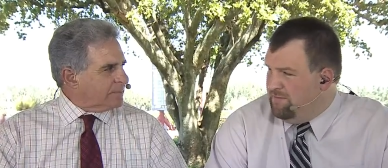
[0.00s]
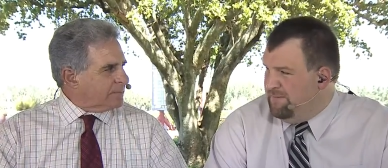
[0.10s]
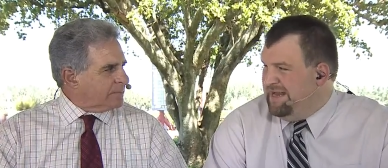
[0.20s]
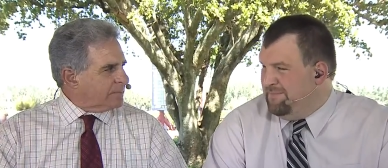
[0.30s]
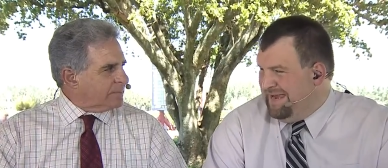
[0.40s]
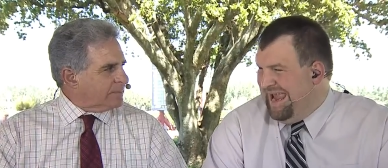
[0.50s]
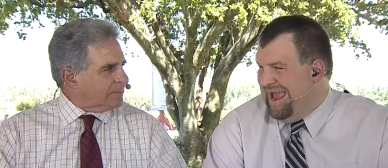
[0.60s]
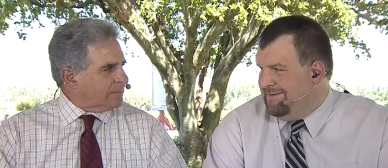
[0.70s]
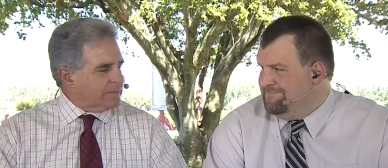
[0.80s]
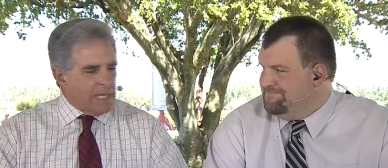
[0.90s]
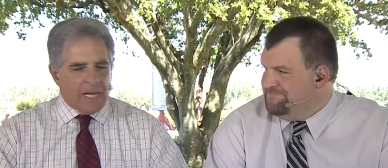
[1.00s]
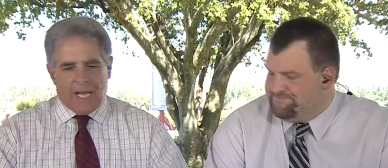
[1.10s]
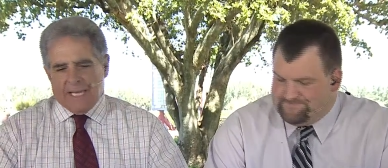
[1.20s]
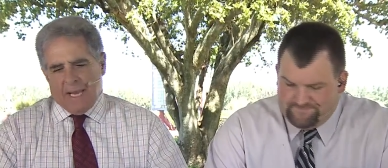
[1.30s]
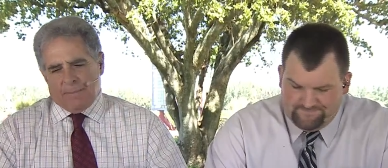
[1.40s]
Speaker 1: beat him again.
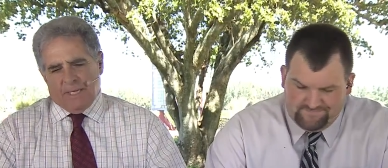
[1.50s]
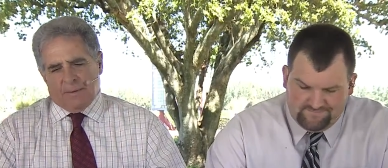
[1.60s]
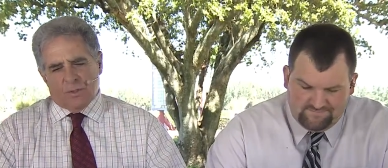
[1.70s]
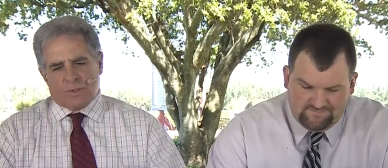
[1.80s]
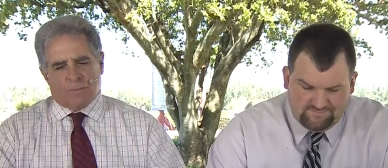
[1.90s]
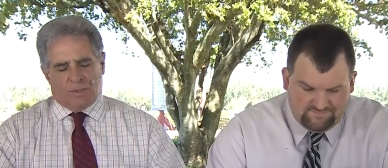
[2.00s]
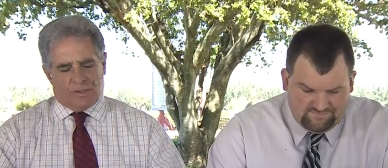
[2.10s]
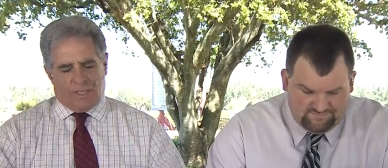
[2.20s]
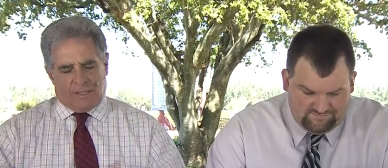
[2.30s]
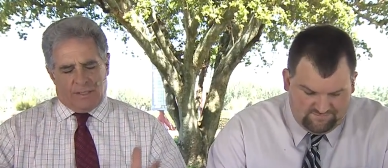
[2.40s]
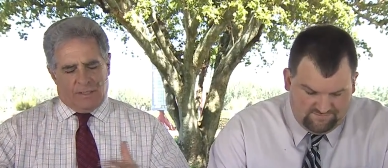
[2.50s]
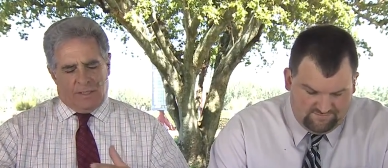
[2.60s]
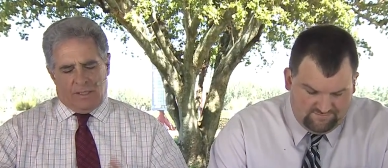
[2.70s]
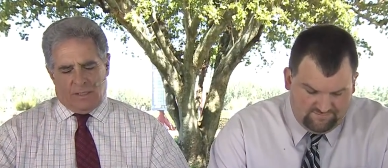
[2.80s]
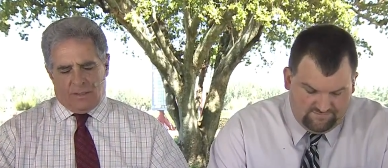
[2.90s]
Speaker 2: Yeah, and I mean I've used him on the
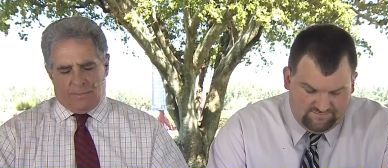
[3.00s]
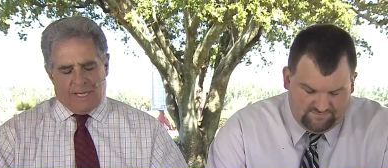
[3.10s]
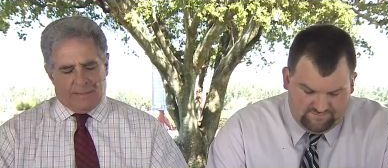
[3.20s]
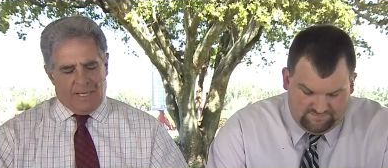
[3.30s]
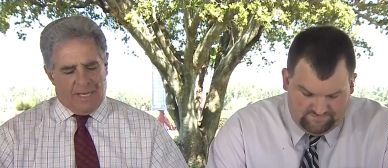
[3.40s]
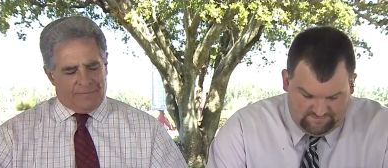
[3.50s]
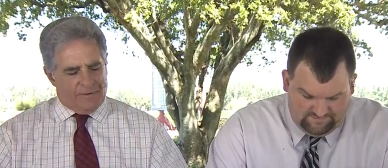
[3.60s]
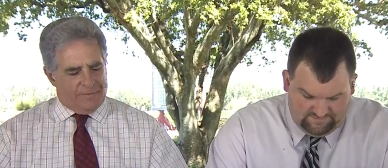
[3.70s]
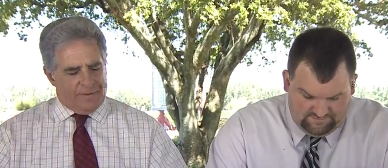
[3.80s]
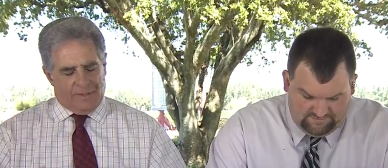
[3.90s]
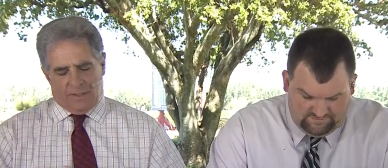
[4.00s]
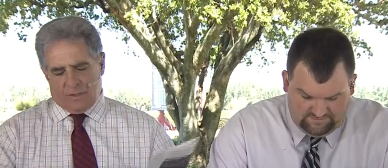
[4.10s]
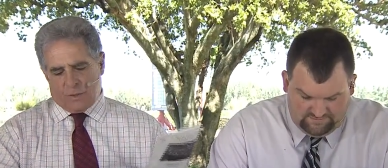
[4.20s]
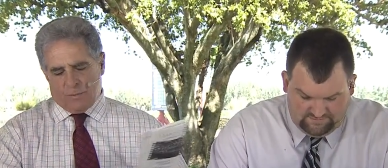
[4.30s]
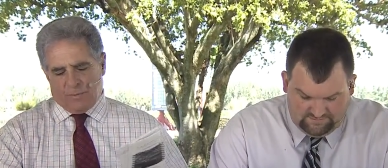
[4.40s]
ticket uh, on the bottom half of the uh,
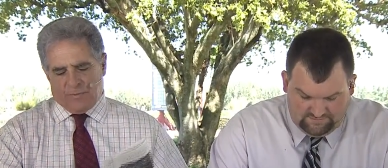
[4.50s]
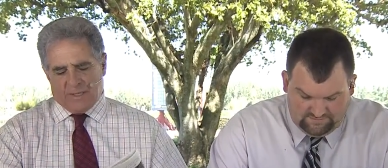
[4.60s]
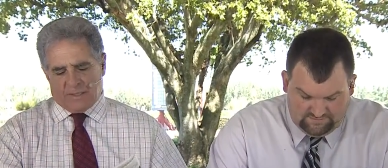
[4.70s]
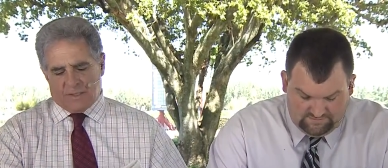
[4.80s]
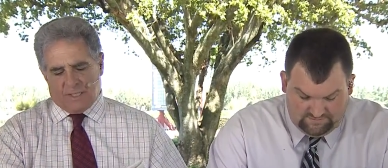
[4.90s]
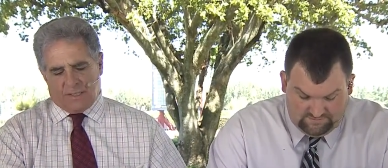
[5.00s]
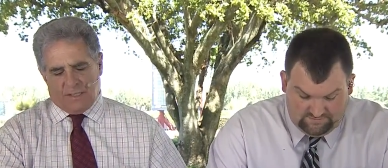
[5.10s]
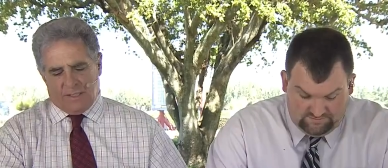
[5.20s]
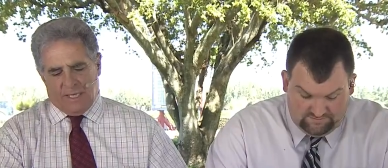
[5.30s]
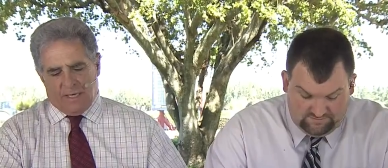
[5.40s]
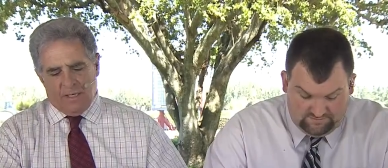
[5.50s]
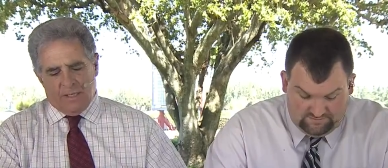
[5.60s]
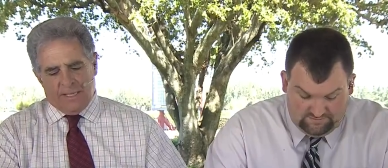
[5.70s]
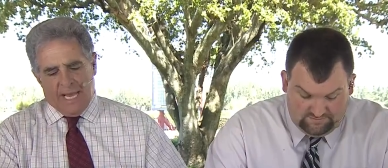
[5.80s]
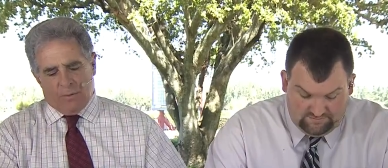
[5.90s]
Superfecta ticket in there.
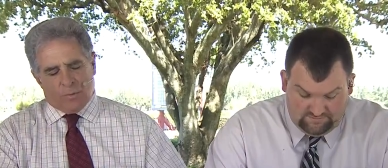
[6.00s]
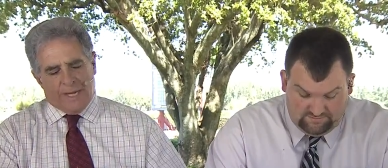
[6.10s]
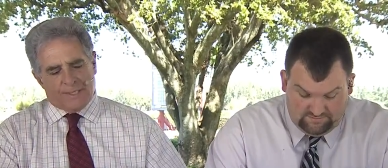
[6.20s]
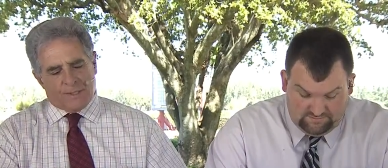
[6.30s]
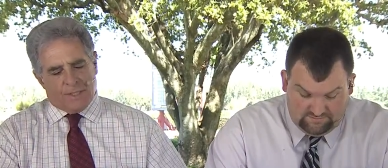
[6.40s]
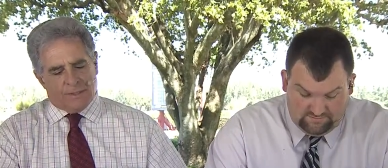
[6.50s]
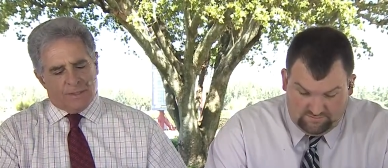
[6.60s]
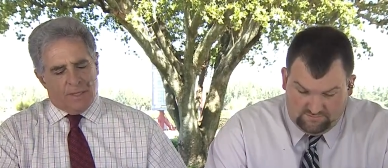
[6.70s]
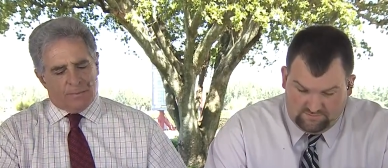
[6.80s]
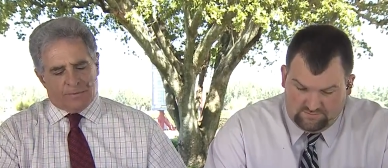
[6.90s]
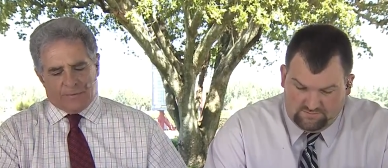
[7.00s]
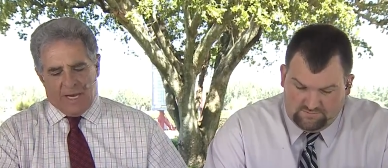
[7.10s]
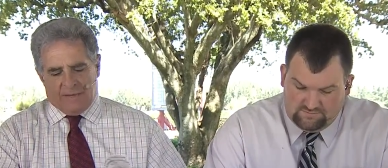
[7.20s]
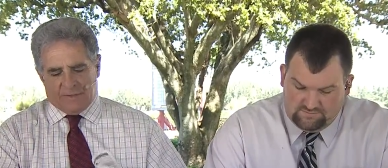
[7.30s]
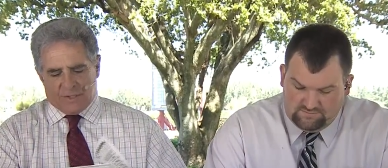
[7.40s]
Now, race uh, number
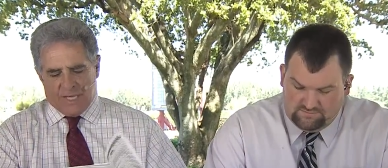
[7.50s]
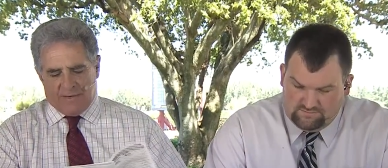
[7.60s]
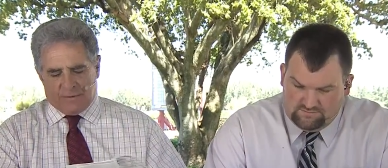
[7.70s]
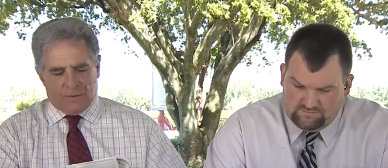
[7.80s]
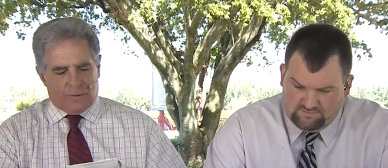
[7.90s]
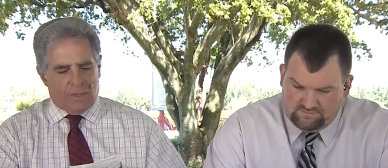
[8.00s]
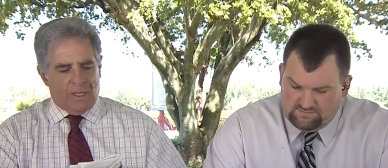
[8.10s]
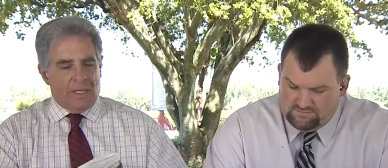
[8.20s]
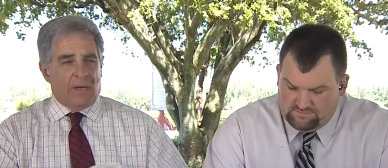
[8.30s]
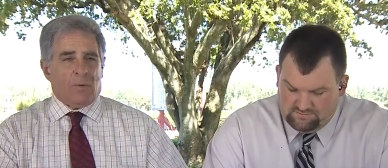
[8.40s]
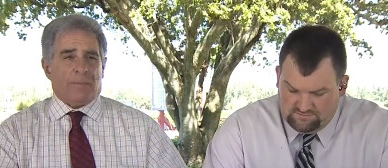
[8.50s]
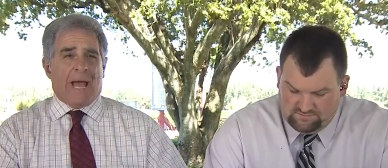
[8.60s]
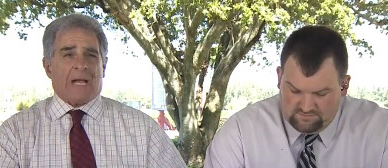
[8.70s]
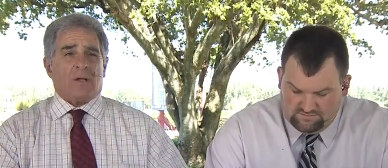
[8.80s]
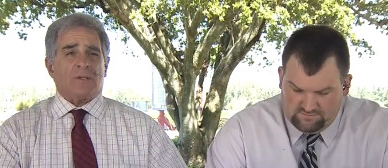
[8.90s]
five this afternoon. And we're
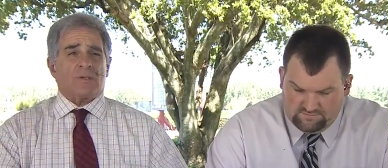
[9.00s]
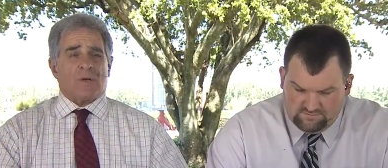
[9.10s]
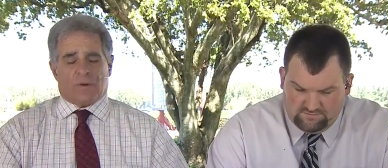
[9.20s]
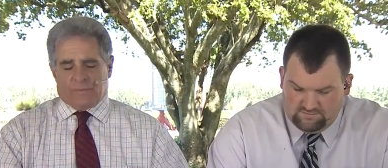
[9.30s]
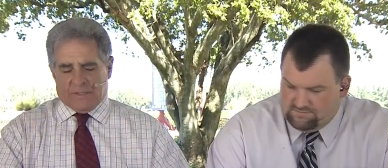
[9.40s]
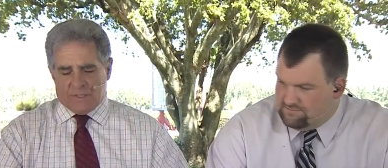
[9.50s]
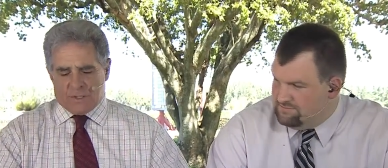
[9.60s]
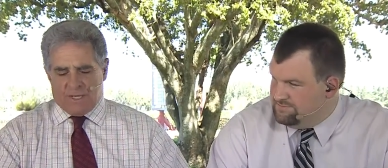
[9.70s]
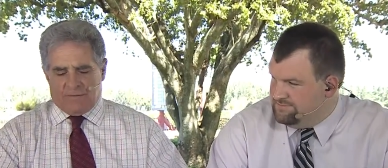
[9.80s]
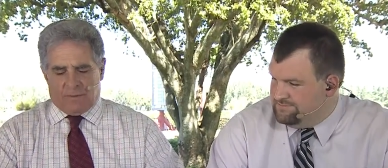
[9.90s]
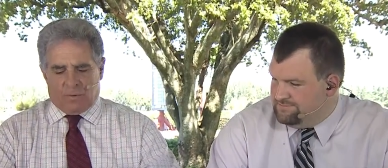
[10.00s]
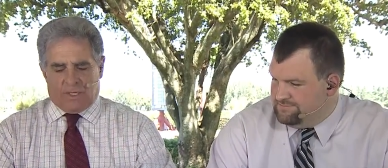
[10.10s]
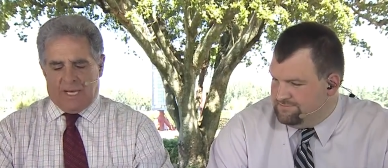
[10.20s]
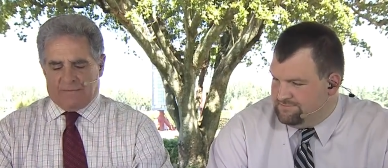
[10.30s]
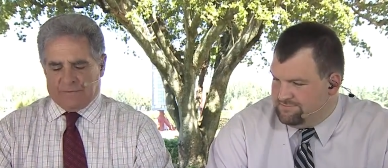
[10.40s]
back on the turf. It is seven and one
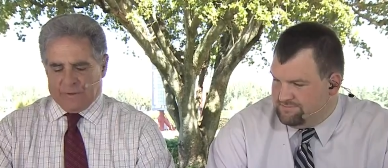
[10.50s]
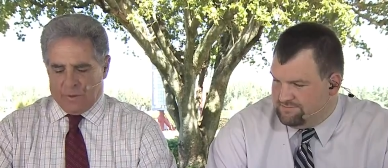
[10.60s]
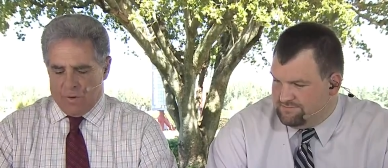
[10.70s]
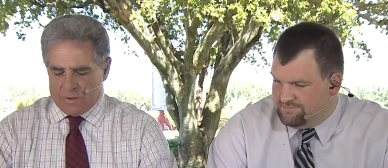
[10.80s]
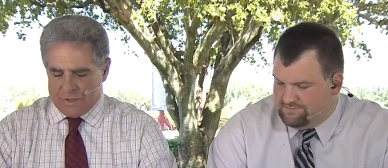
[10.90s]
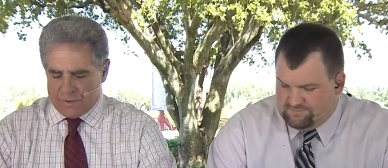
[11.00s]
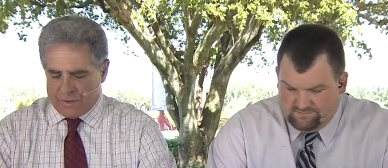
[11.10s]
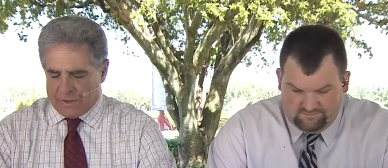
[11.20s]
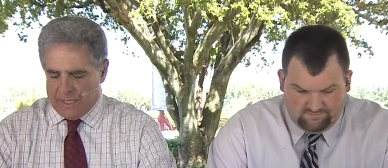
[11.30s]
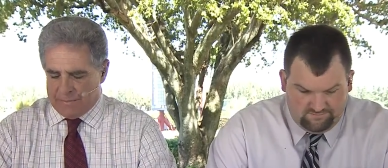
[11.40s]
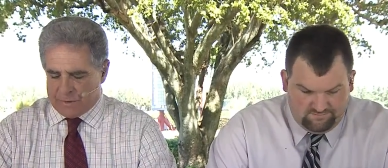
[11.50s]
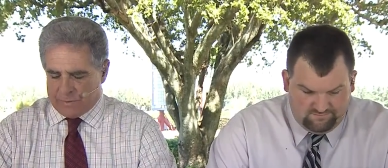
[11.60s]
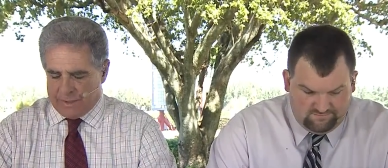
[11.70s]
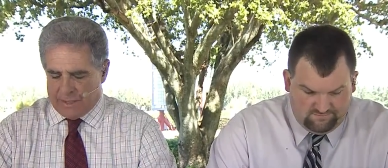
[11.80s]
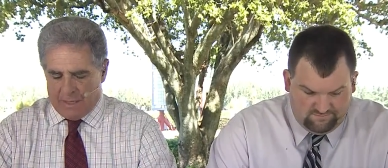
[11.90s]
half furlongs. These are claimers
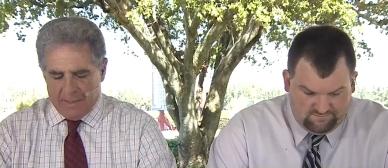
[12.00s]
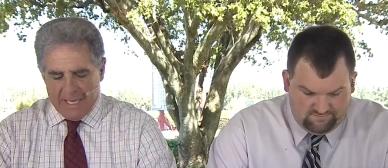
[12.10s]
three and up,